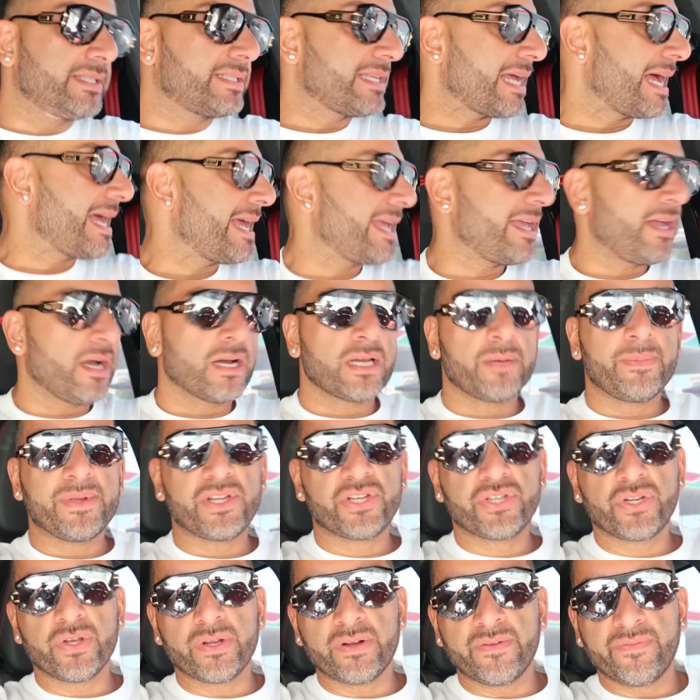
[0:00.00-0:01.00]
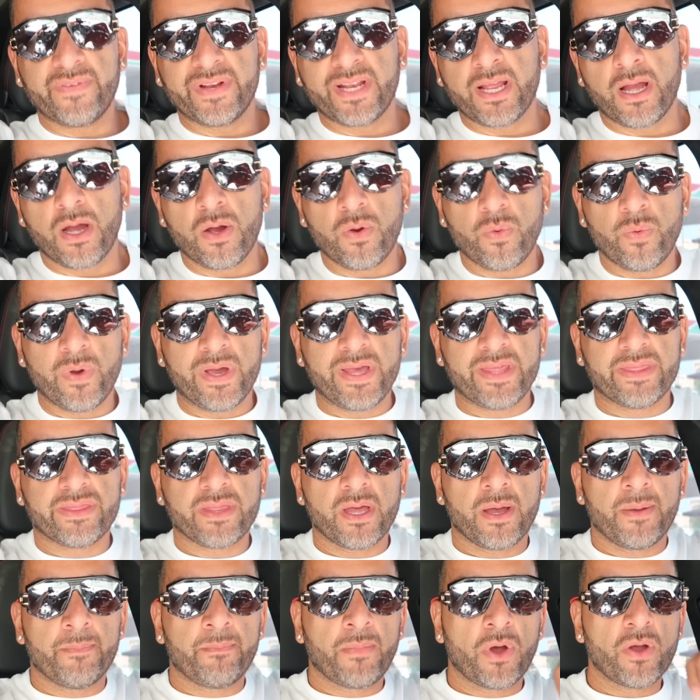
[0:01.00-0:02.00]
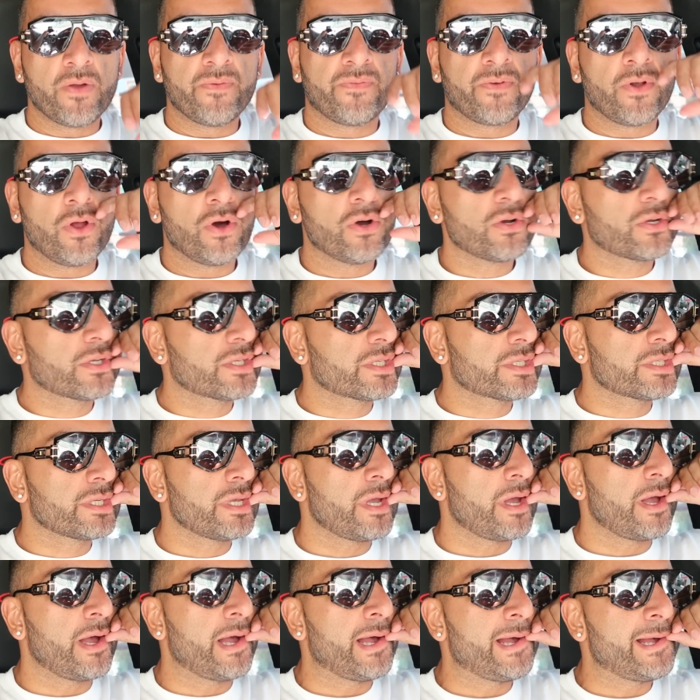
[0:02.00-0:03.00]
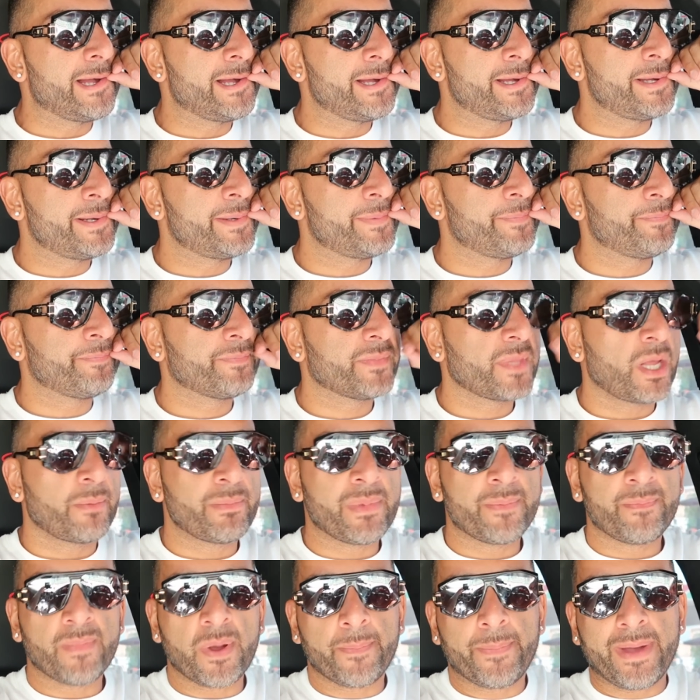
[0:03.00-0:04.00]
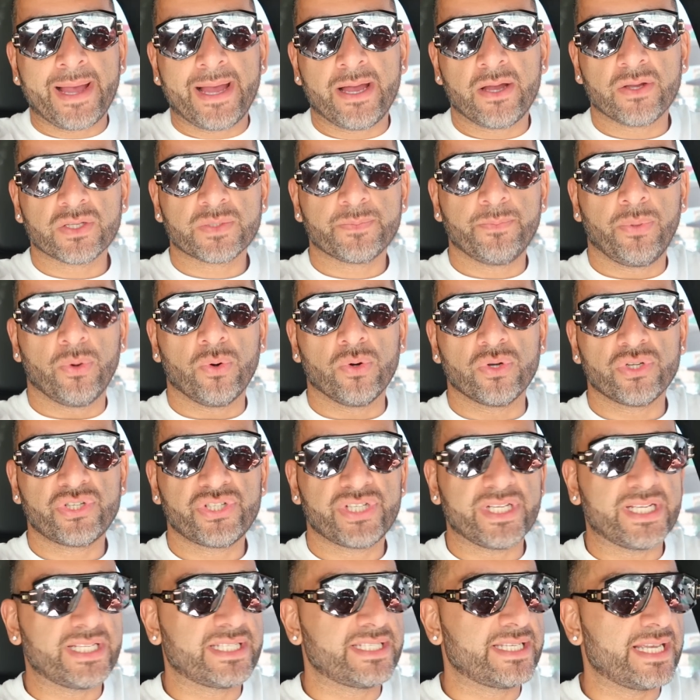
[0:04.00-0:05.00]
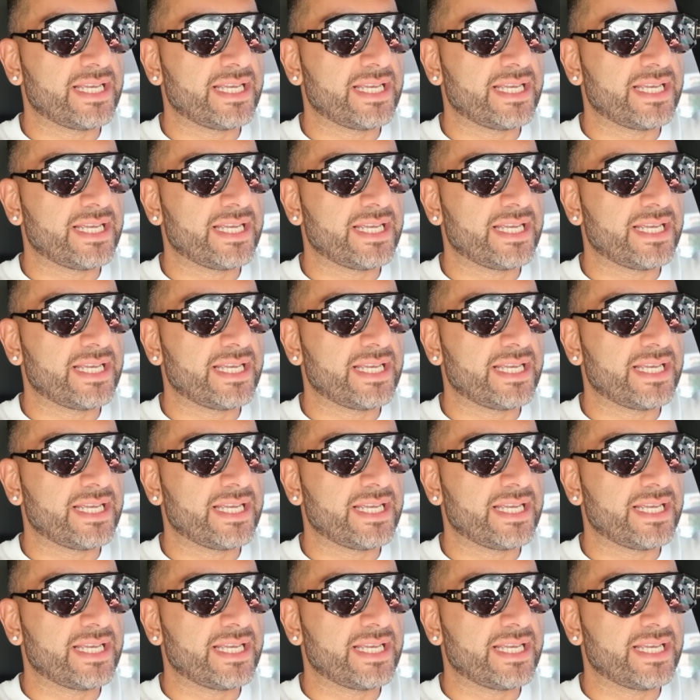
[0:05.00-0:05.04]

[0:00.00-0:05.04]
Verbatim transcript: Today I'm going to be shooting a video with Mo Vlogs. Um, I'm in my pal's Porsche